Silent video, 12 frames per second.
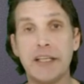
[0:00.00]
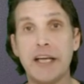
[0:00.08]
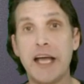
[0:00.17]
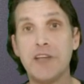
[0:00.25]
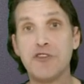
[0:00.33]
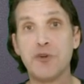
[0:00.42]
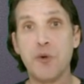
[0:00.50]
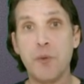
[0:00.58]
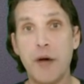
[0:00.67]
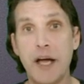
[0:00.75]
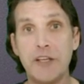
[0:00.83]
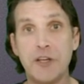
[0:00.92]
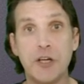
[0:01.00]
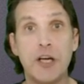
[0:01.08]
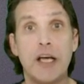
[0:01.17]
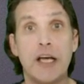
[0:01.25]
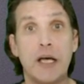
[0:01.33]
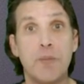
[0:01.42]
And as a reminder,
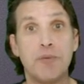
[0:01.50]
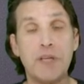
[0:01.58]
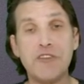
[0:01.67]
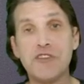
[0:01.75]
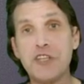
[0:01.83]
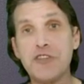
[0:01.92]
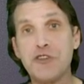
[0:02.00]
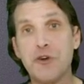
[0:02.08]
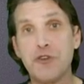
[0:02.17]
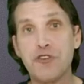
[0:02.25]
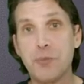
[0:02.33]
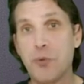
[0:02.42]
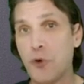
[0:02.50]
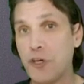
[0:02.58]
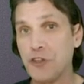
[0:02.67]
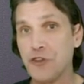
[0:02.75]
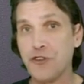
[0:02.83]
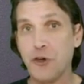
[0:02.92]
please consider
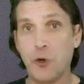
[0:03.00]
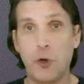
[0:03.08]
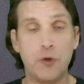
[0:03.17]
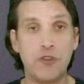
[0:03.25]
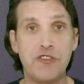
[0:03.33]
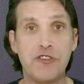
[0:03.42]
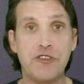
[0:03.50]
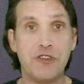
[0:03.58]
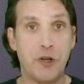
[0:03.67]
supporting the show hosts